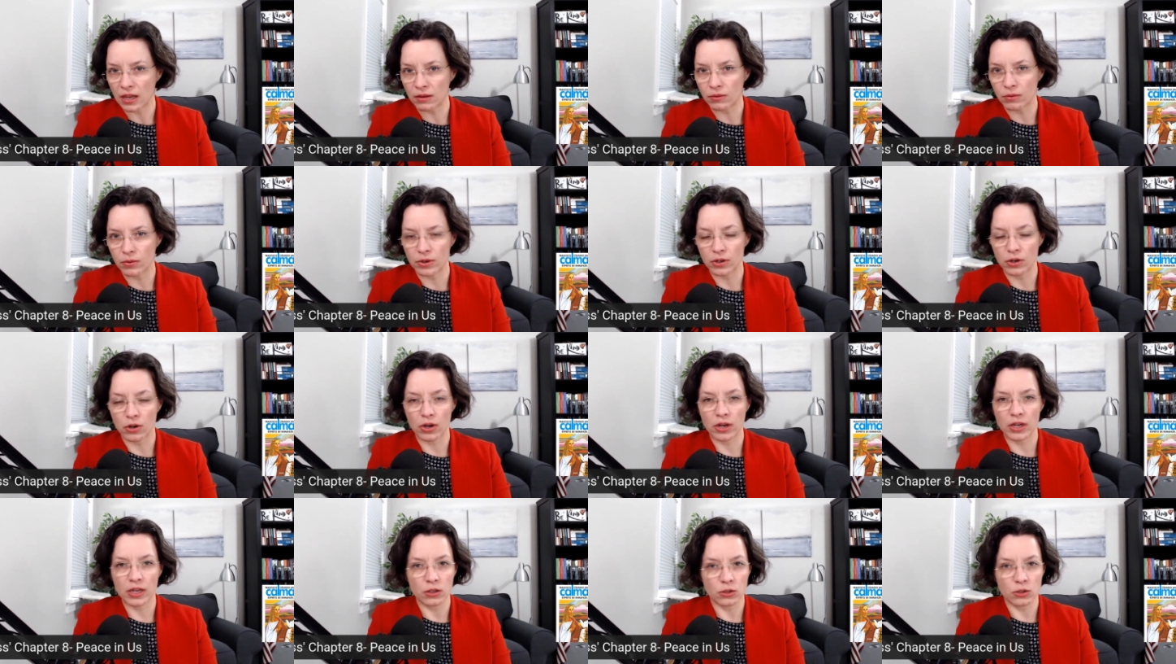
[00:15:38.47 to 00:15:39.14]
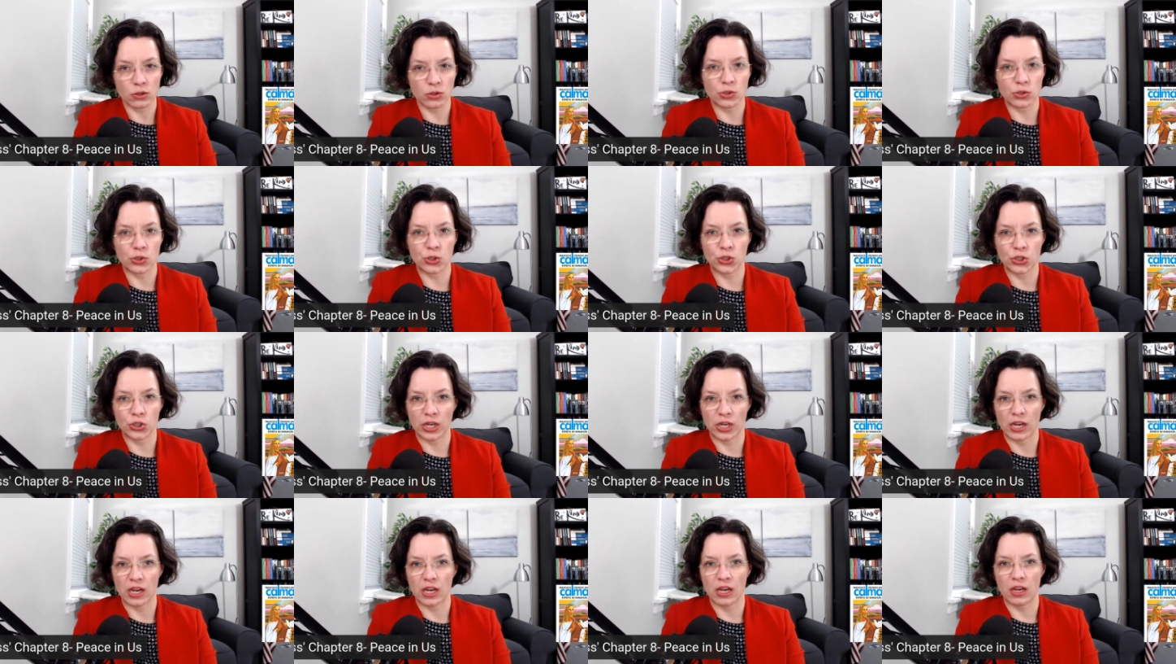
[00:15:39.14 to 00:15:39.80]
We're not here to
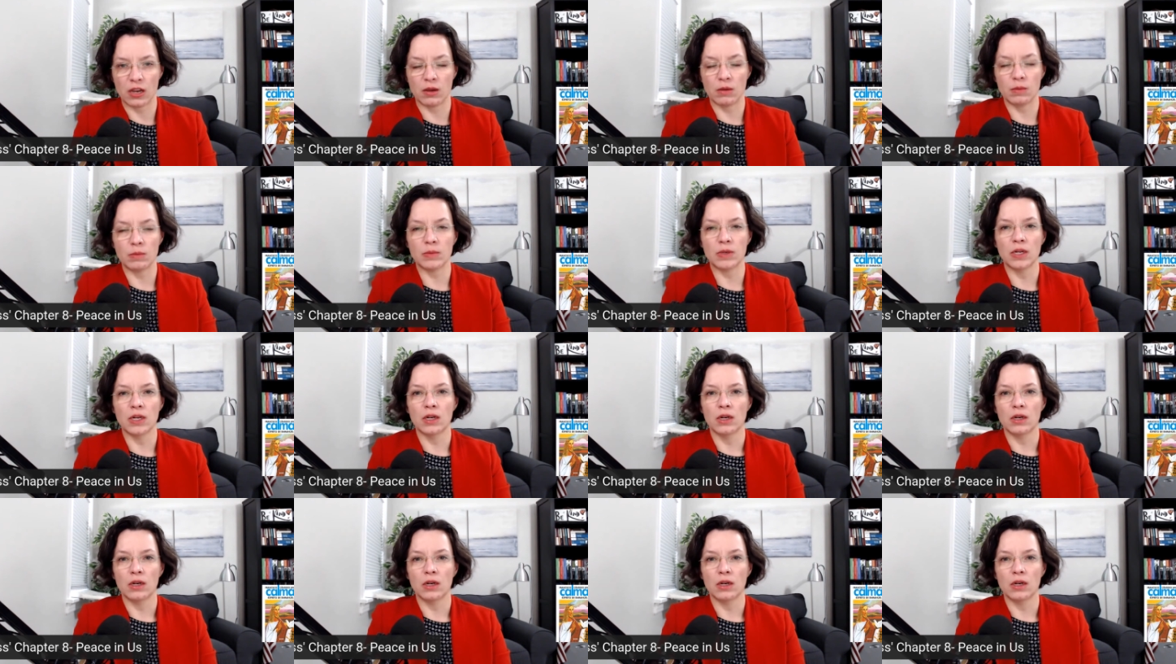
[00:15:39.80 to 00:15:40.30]
shame.